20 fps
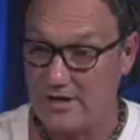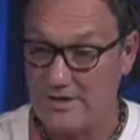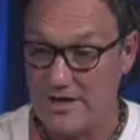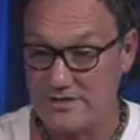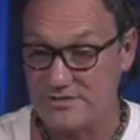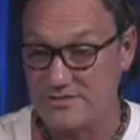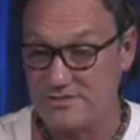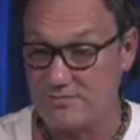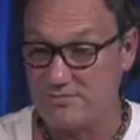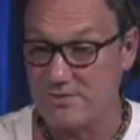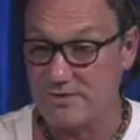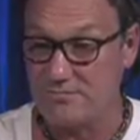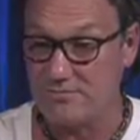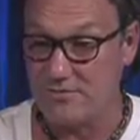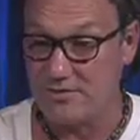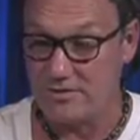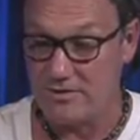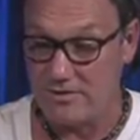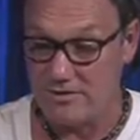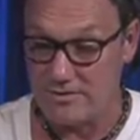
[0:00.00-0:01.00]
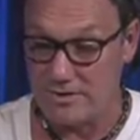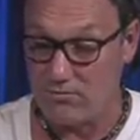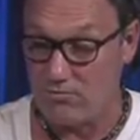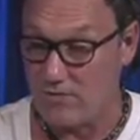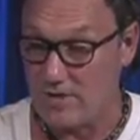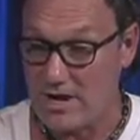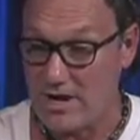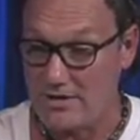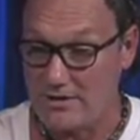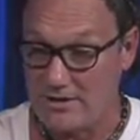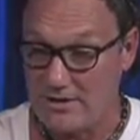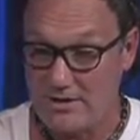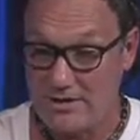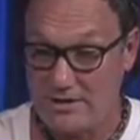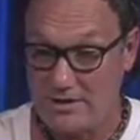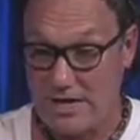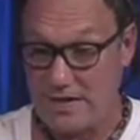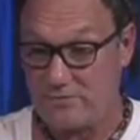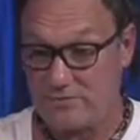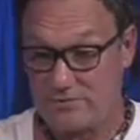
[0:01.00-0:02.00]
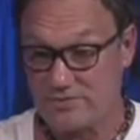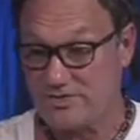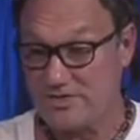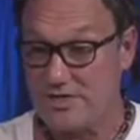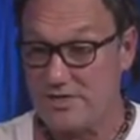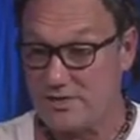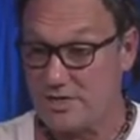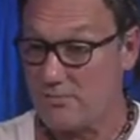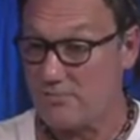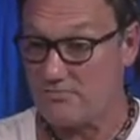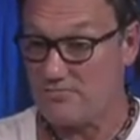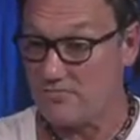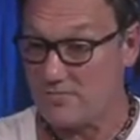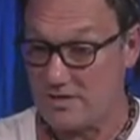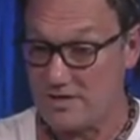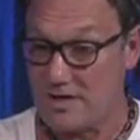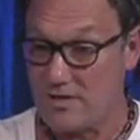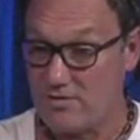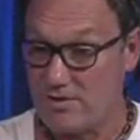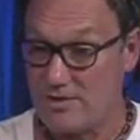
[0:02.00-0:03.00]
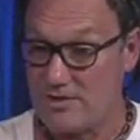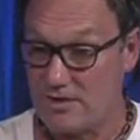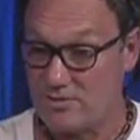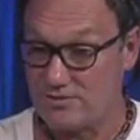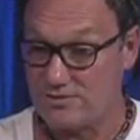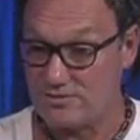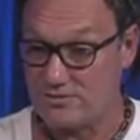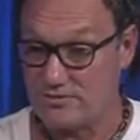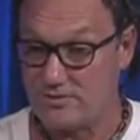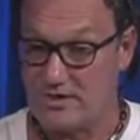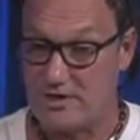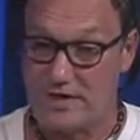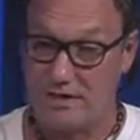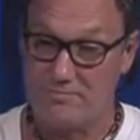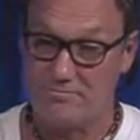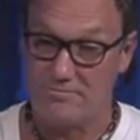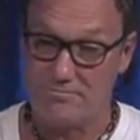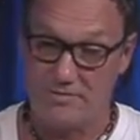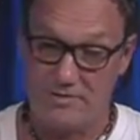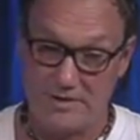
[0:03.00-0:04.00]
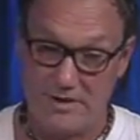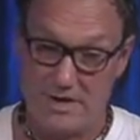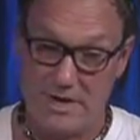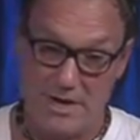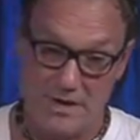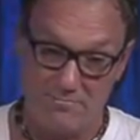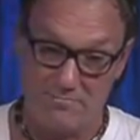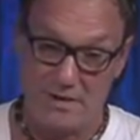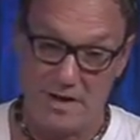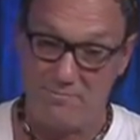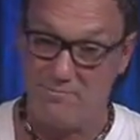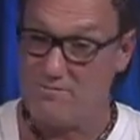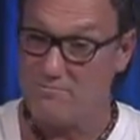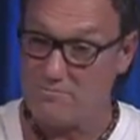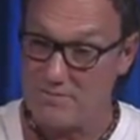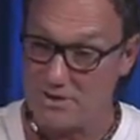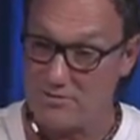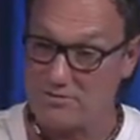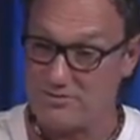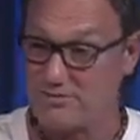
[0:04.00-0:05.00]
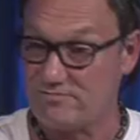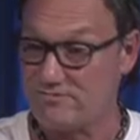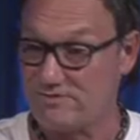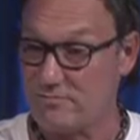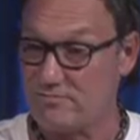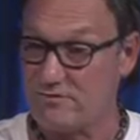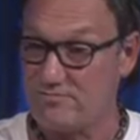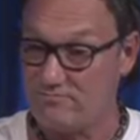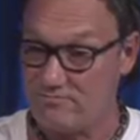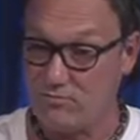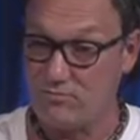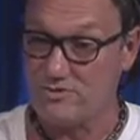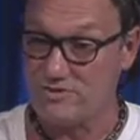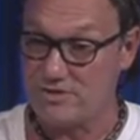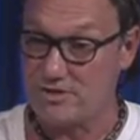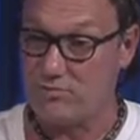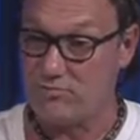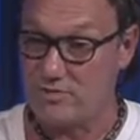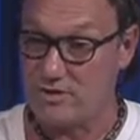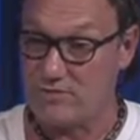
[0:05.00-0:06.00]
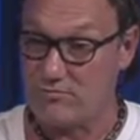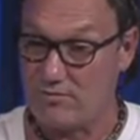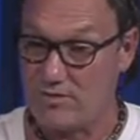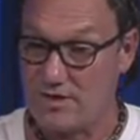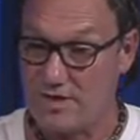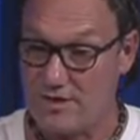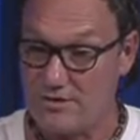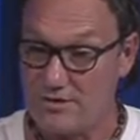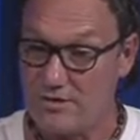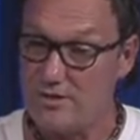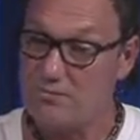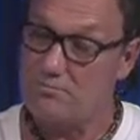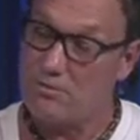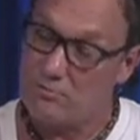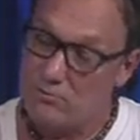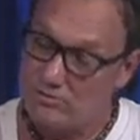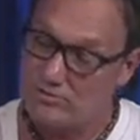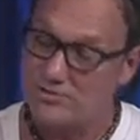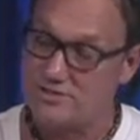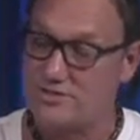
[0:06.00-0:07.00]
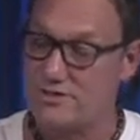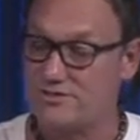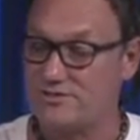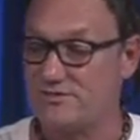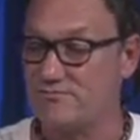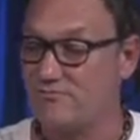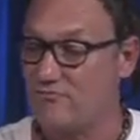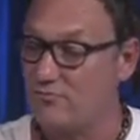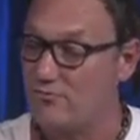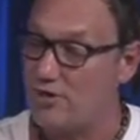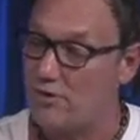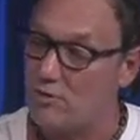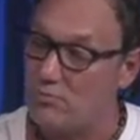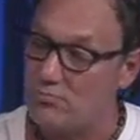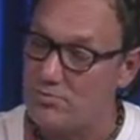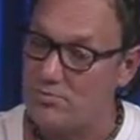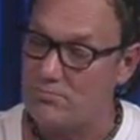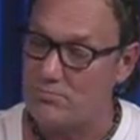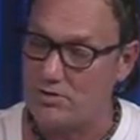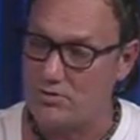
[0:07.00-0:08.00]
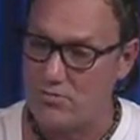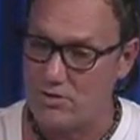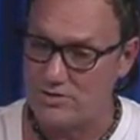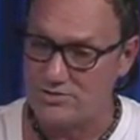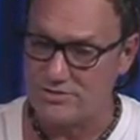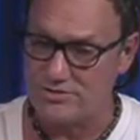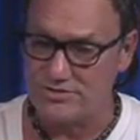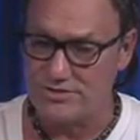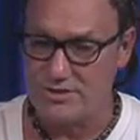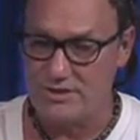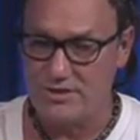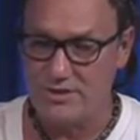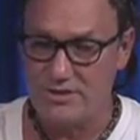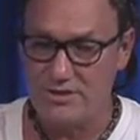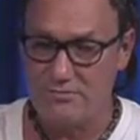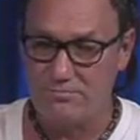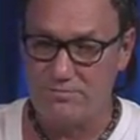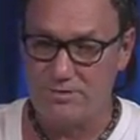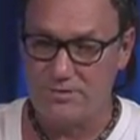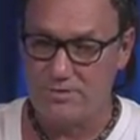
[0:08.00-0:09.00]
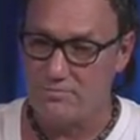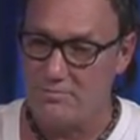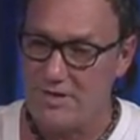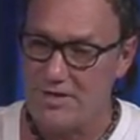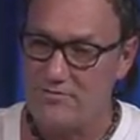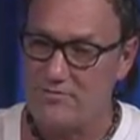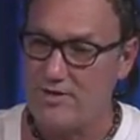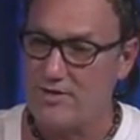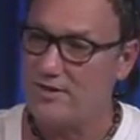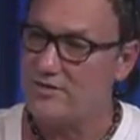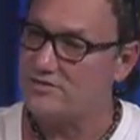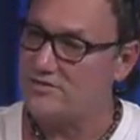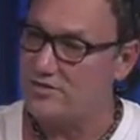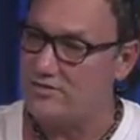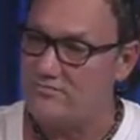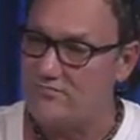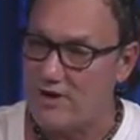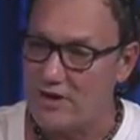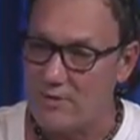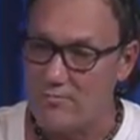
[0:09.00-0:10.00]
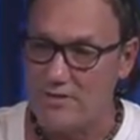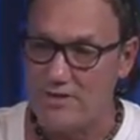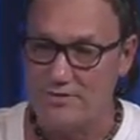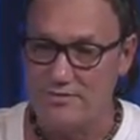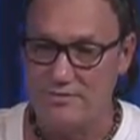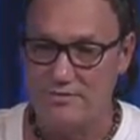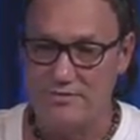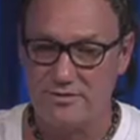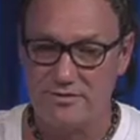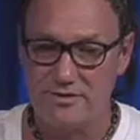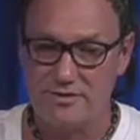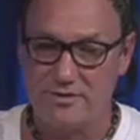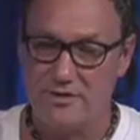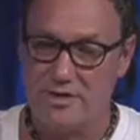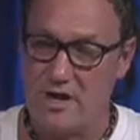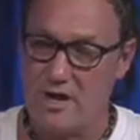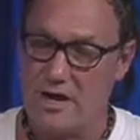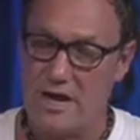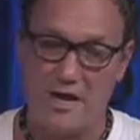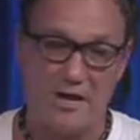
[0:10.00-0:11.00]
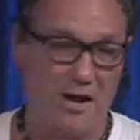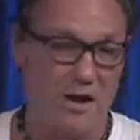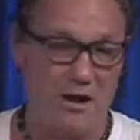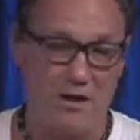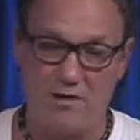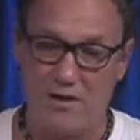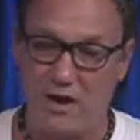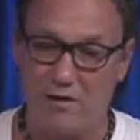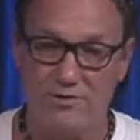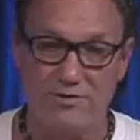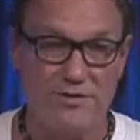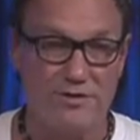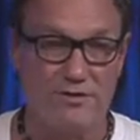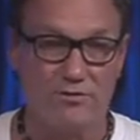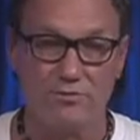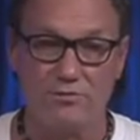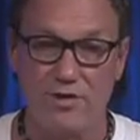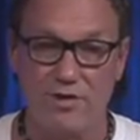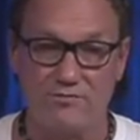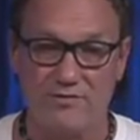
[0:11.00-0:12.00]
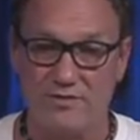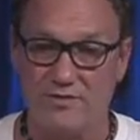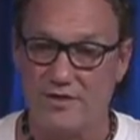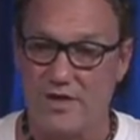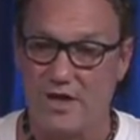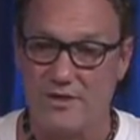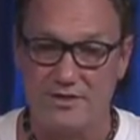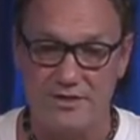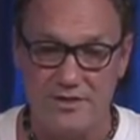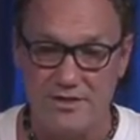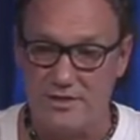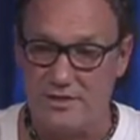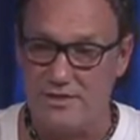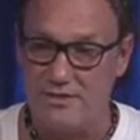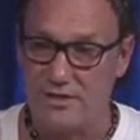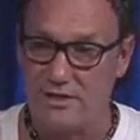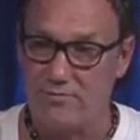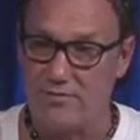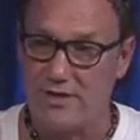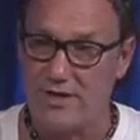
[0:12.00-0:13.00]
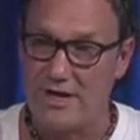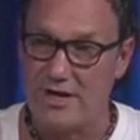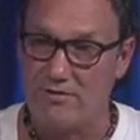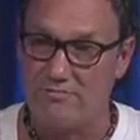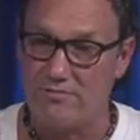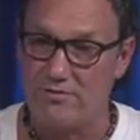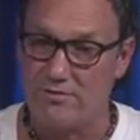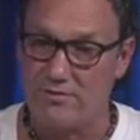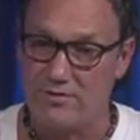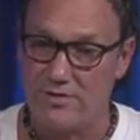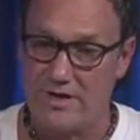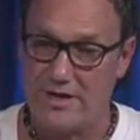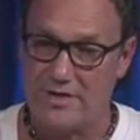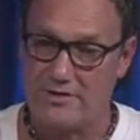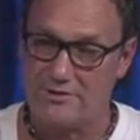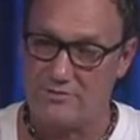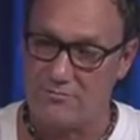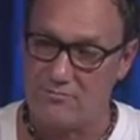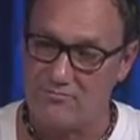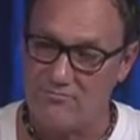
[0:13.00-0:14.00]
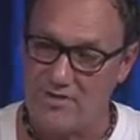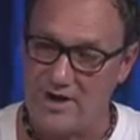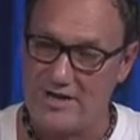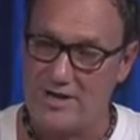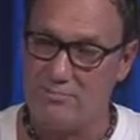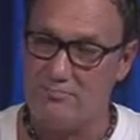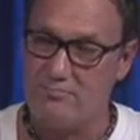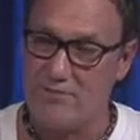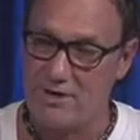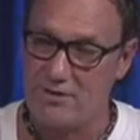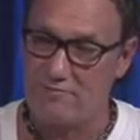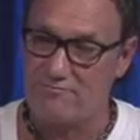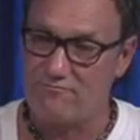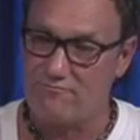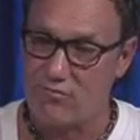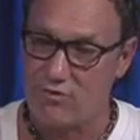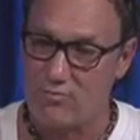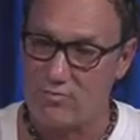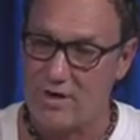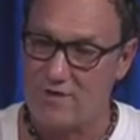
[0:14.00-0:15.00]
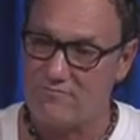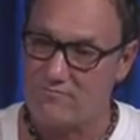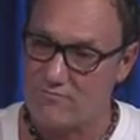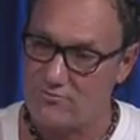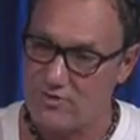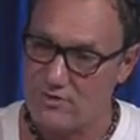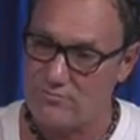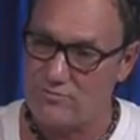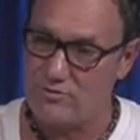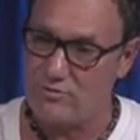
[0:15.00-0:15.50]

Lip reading: that's something that I don't see it coming from the county council. I'm kind of embarrassed of some of the votes that went on, but we'll discuss that further, I hope, in questions. But the main thing is the environment. and our dear, loved Kiki that we have here, and to provide a better format for them to